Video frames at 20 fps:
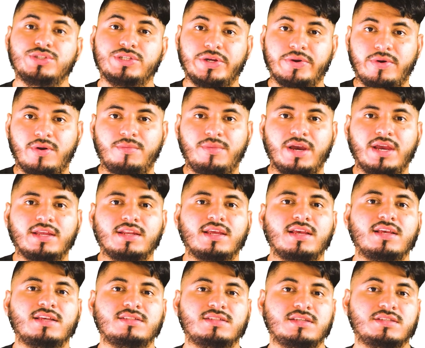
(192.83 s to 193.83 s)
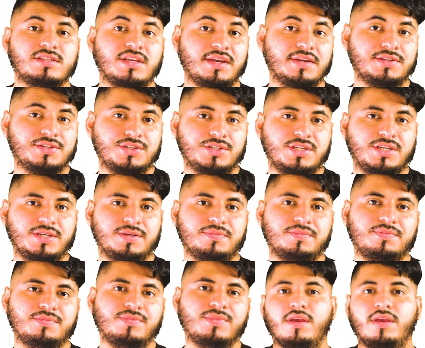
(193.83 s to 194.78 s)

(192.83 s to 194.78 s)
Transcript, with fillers: terabyte SSHD.